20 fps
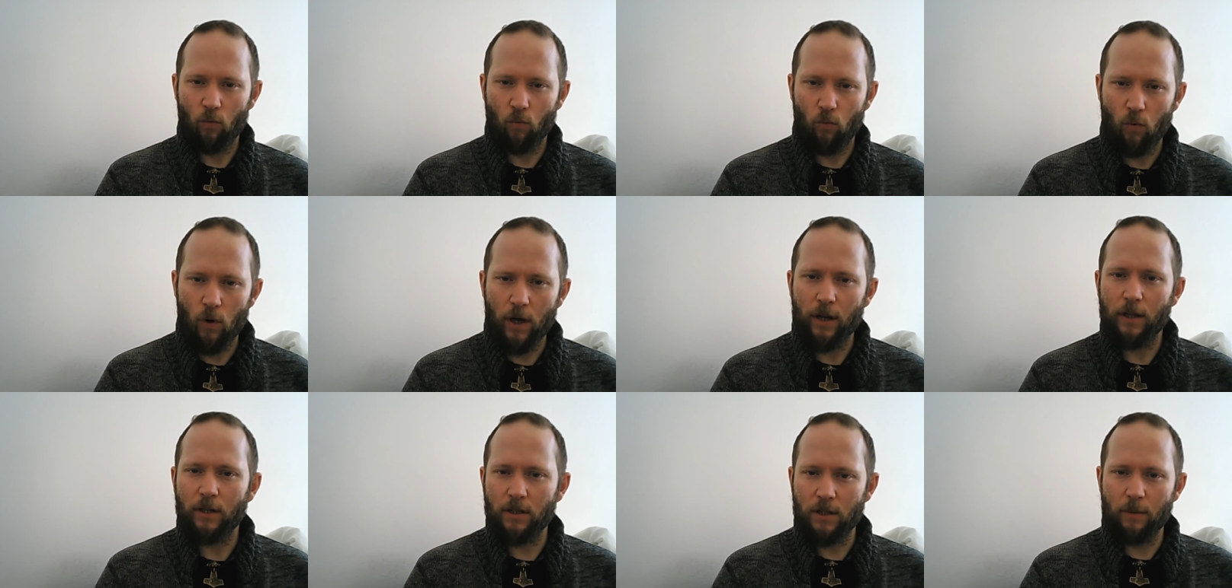
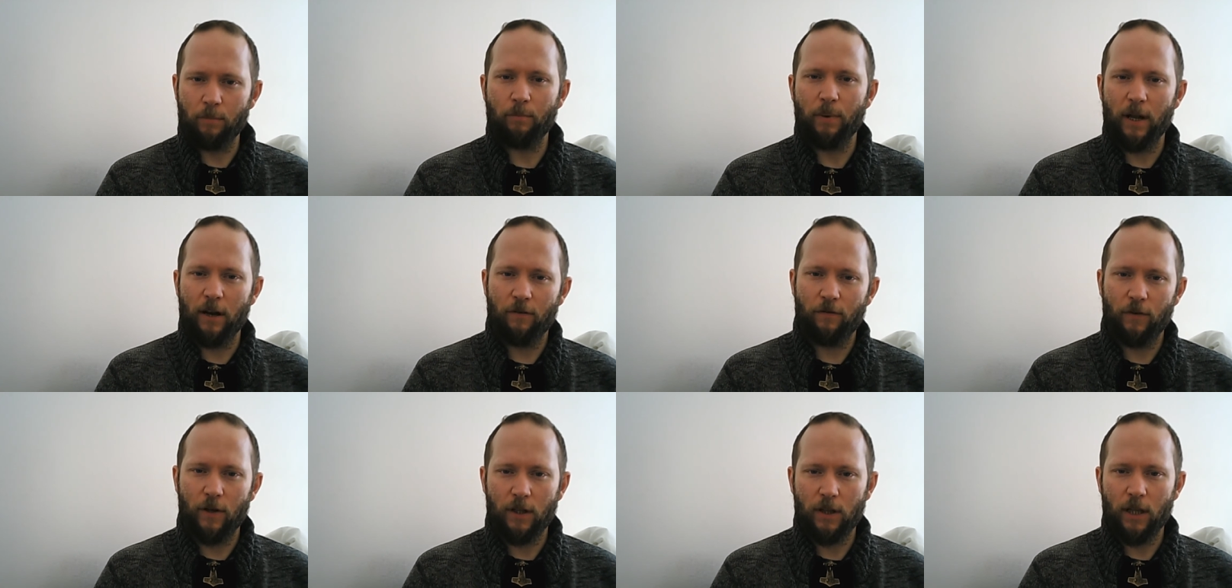What is the
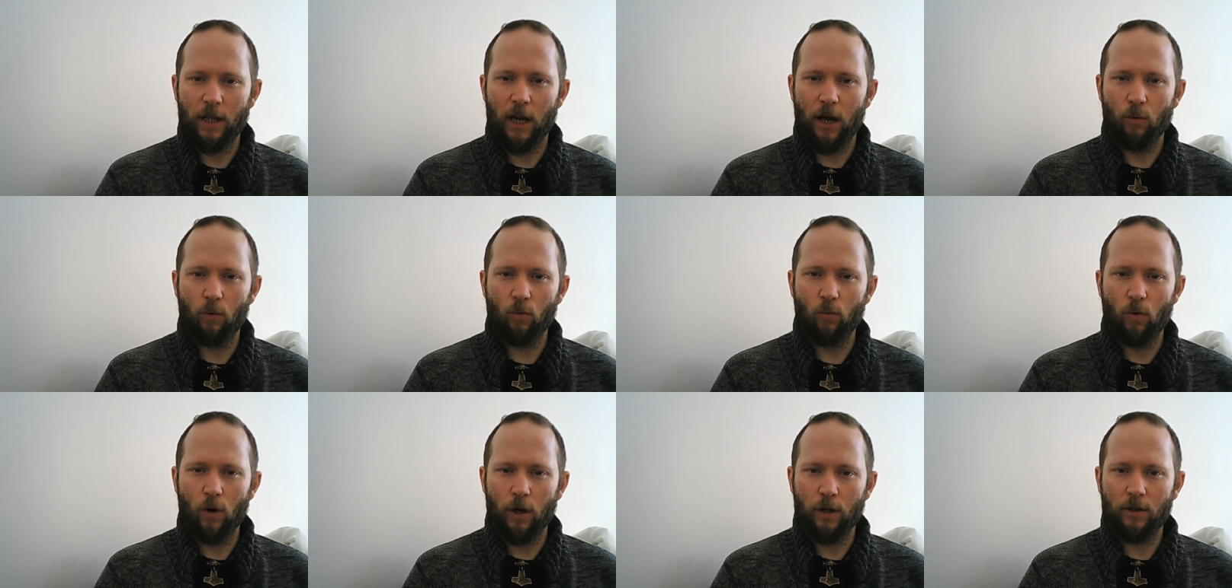benefit that I would
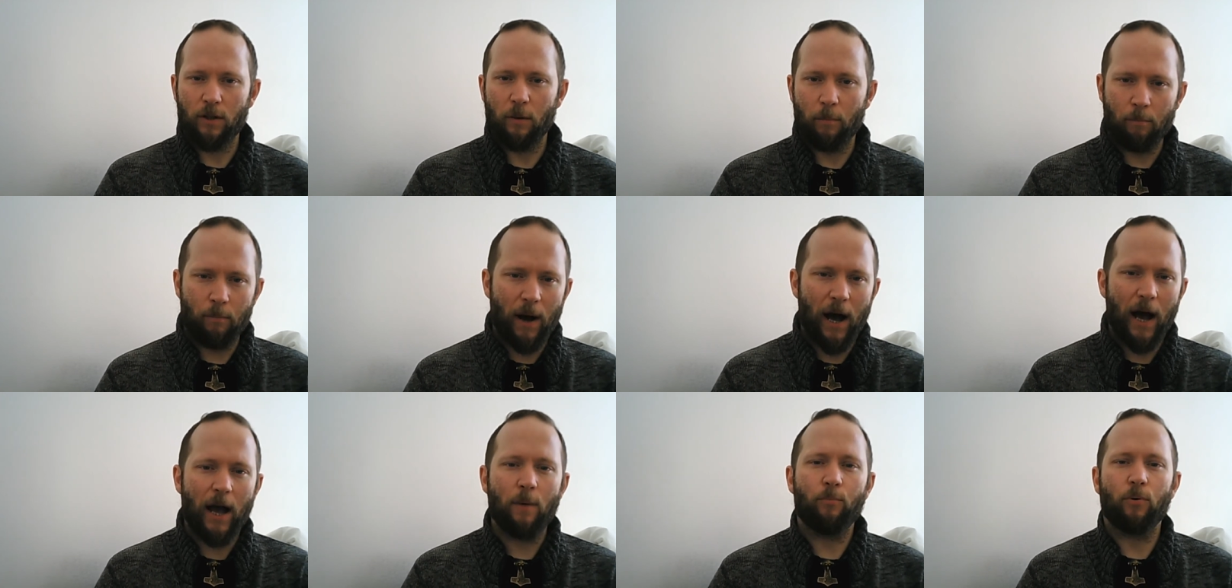want the
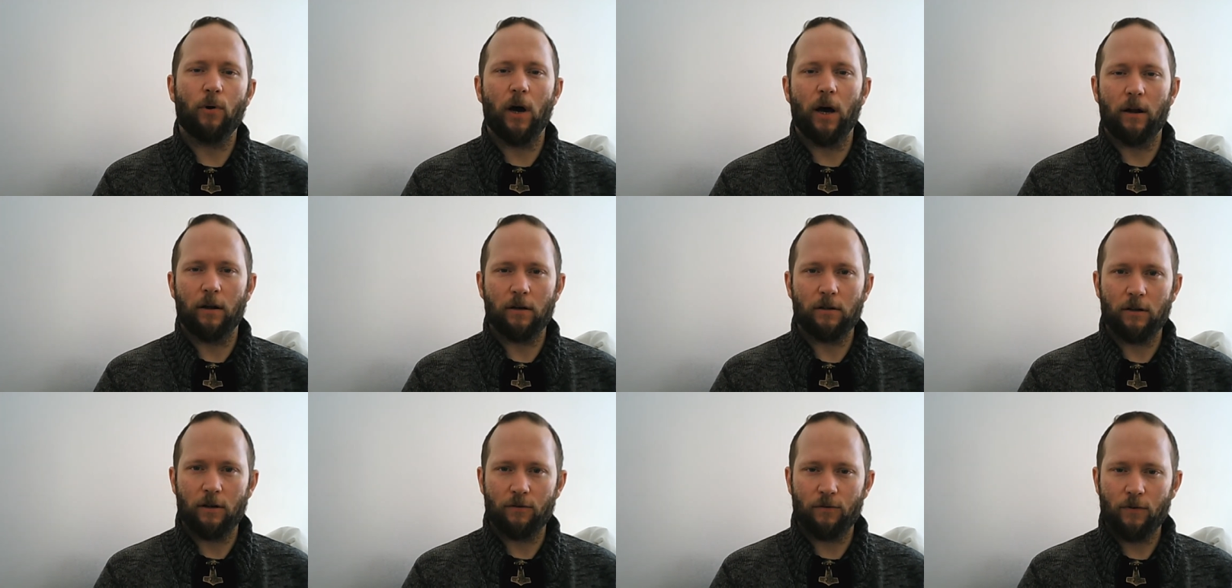
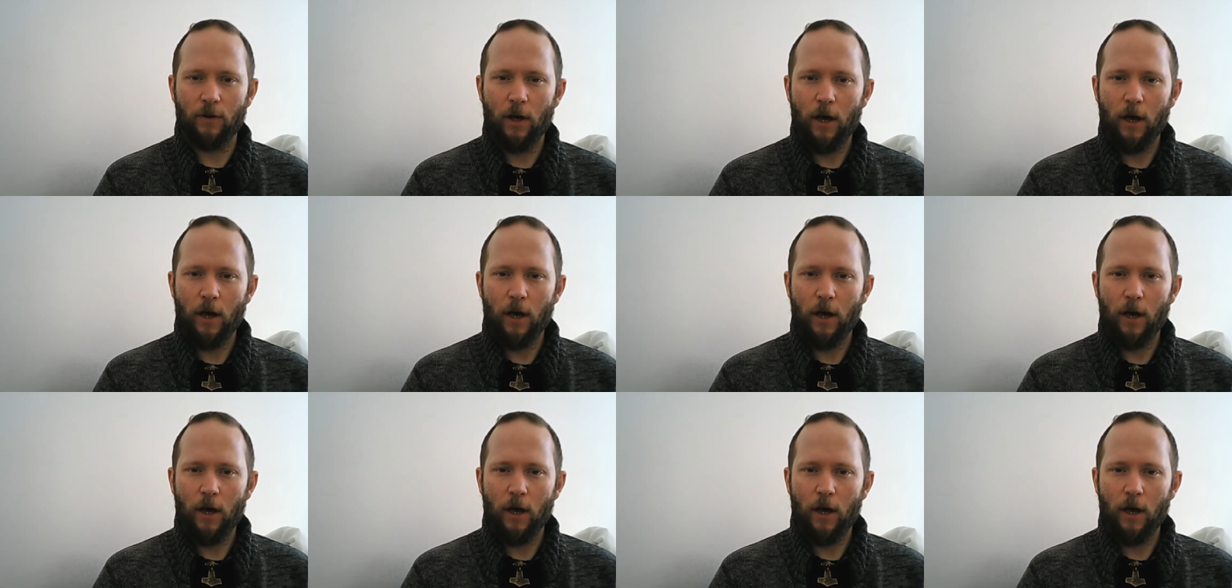byproduct of